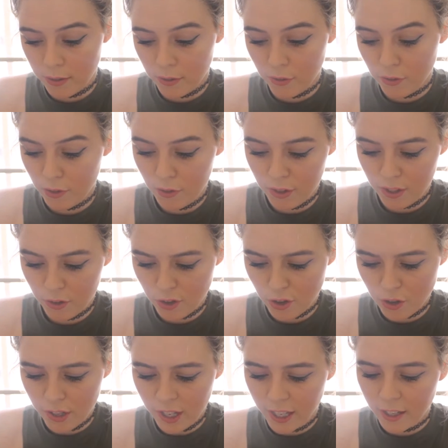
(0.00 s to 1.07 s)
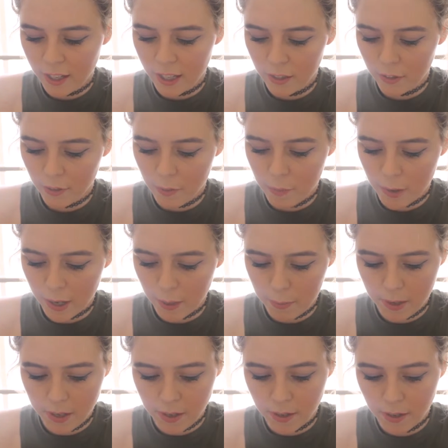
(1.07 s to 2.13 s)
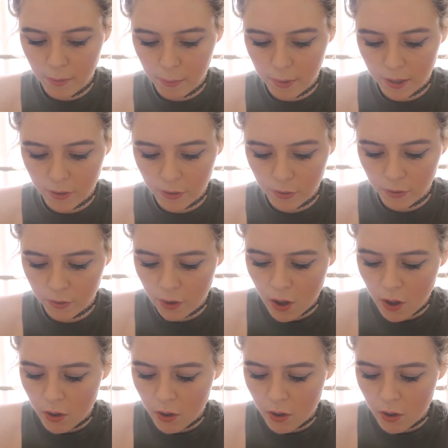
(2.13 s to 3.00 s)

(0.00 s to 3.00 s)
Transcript: It's just such a unique colour in my opinion because